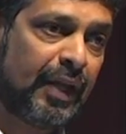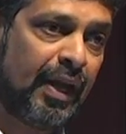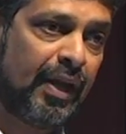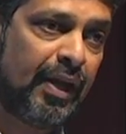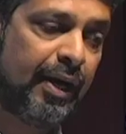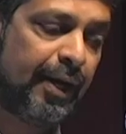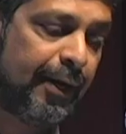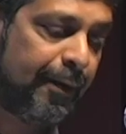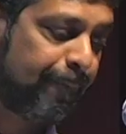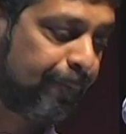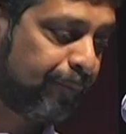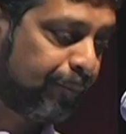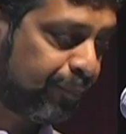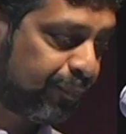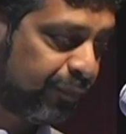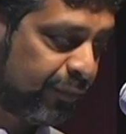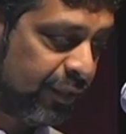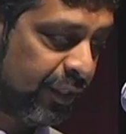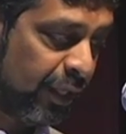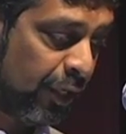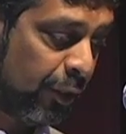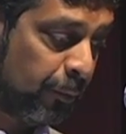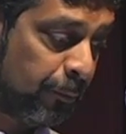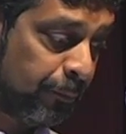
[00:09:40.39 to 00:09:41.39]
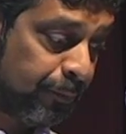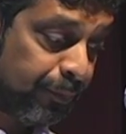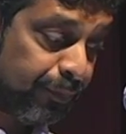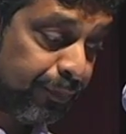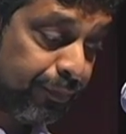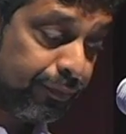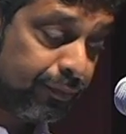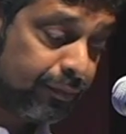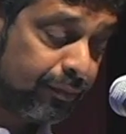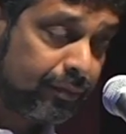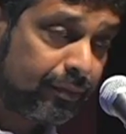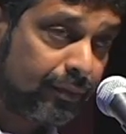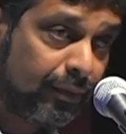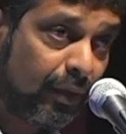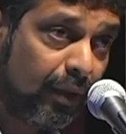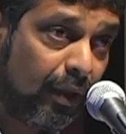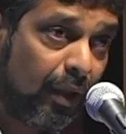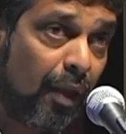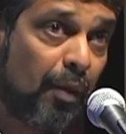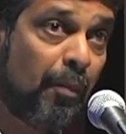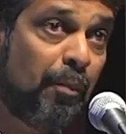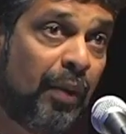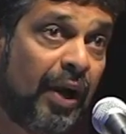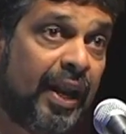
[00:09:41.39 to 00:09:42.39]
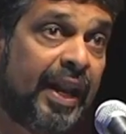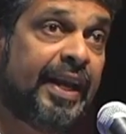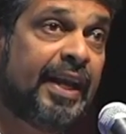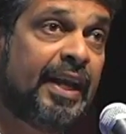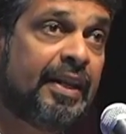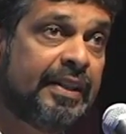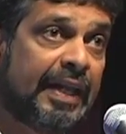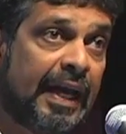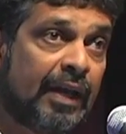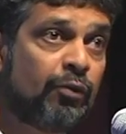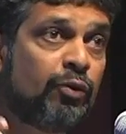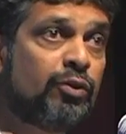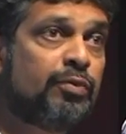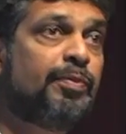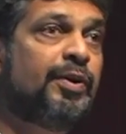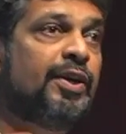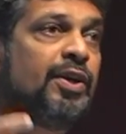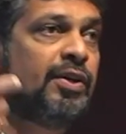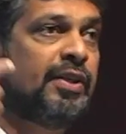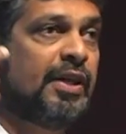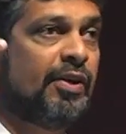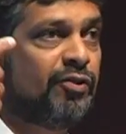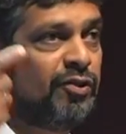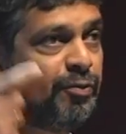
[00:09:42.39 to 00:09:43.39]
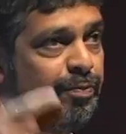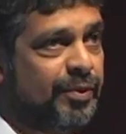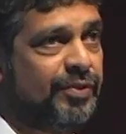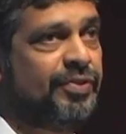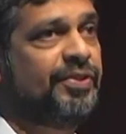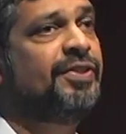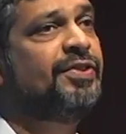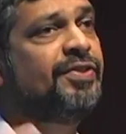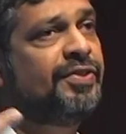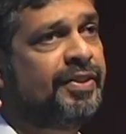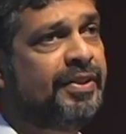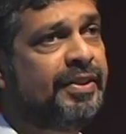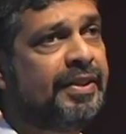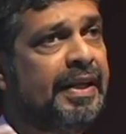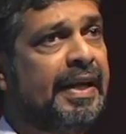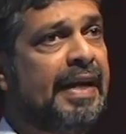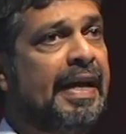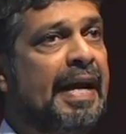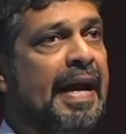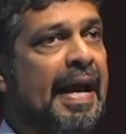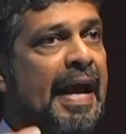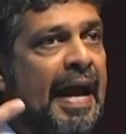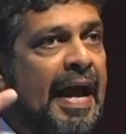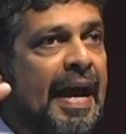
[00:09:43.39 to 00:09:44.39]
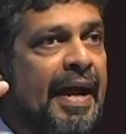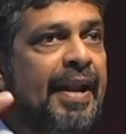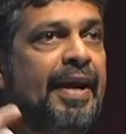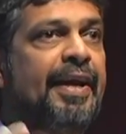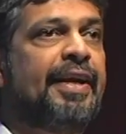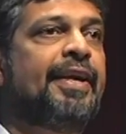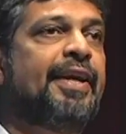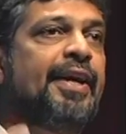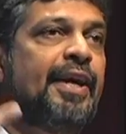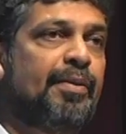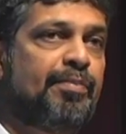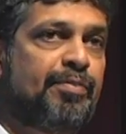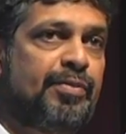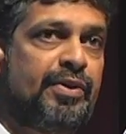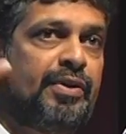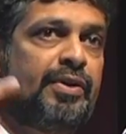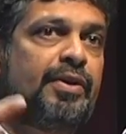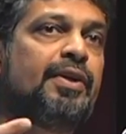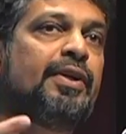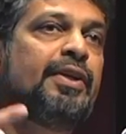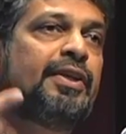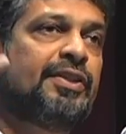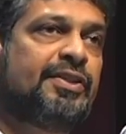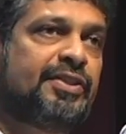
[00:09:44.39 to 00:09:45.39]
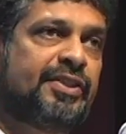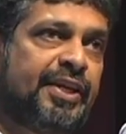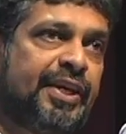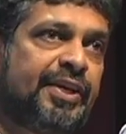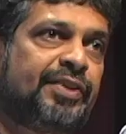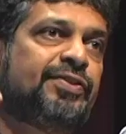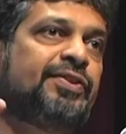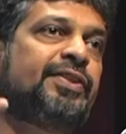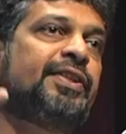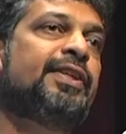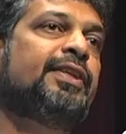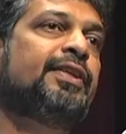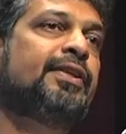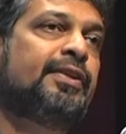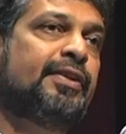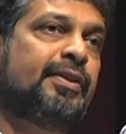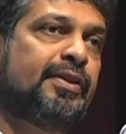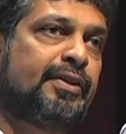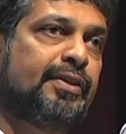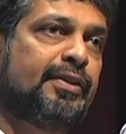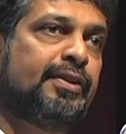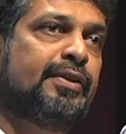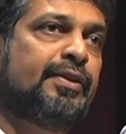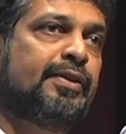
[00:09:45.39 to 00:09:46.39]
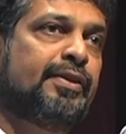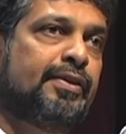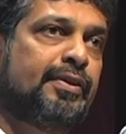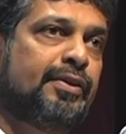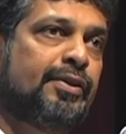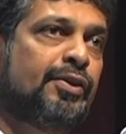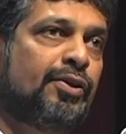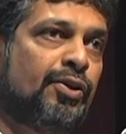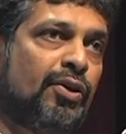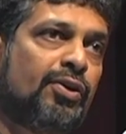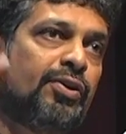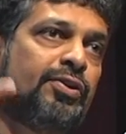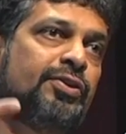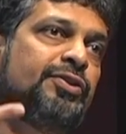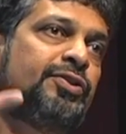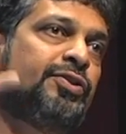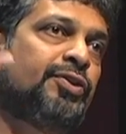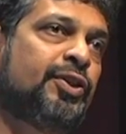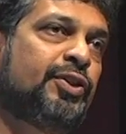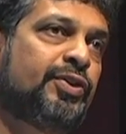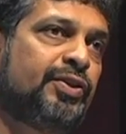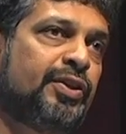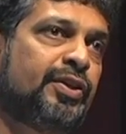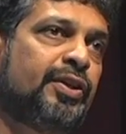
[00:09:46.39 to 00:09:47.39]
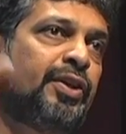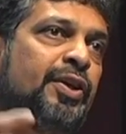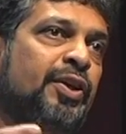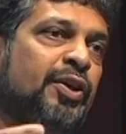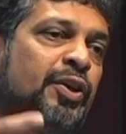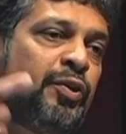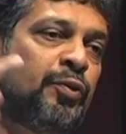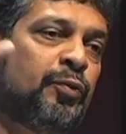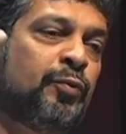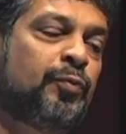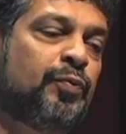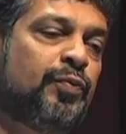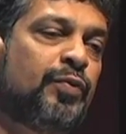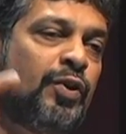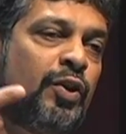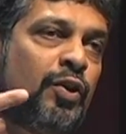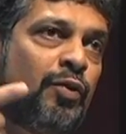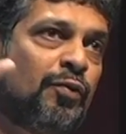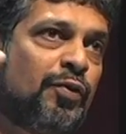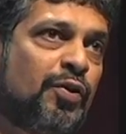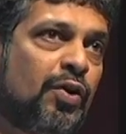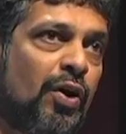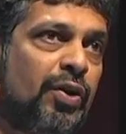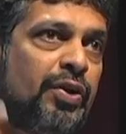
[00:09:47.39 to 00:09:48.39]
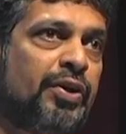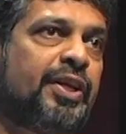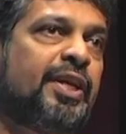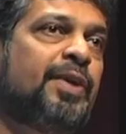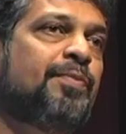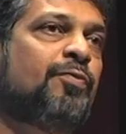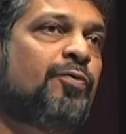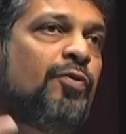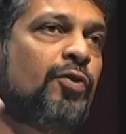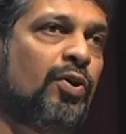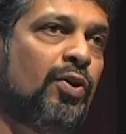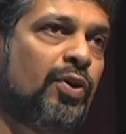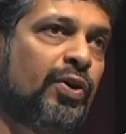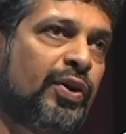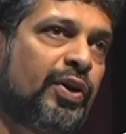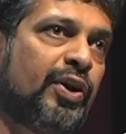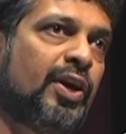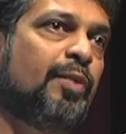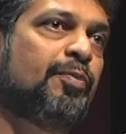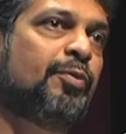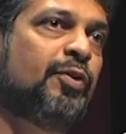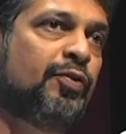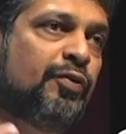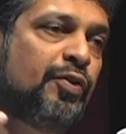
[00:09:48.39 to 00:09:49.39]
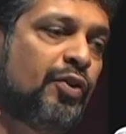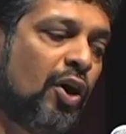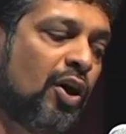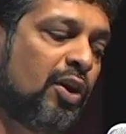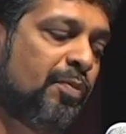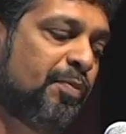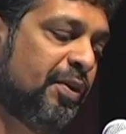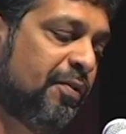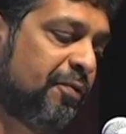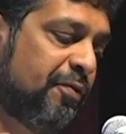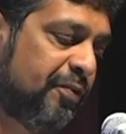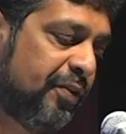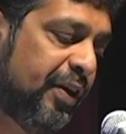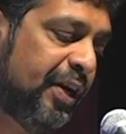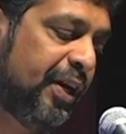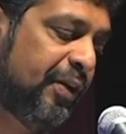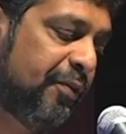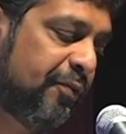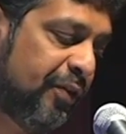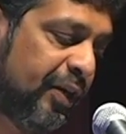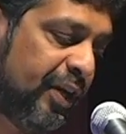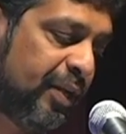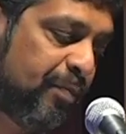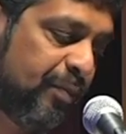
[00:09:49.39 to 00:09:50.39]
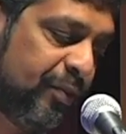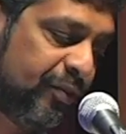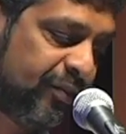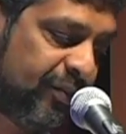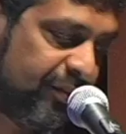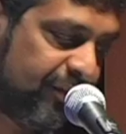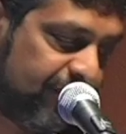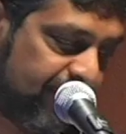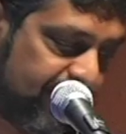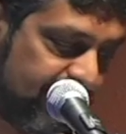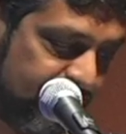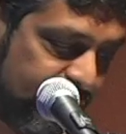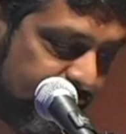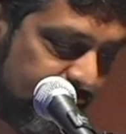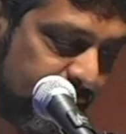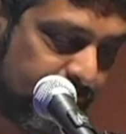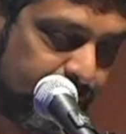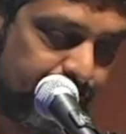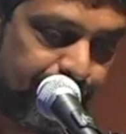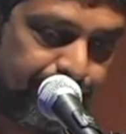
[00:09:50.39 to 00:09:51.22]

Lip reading: But again, that was because I was persistent and I kept chasing dollars. You've got to keep following up. You've got to be very, very persistent.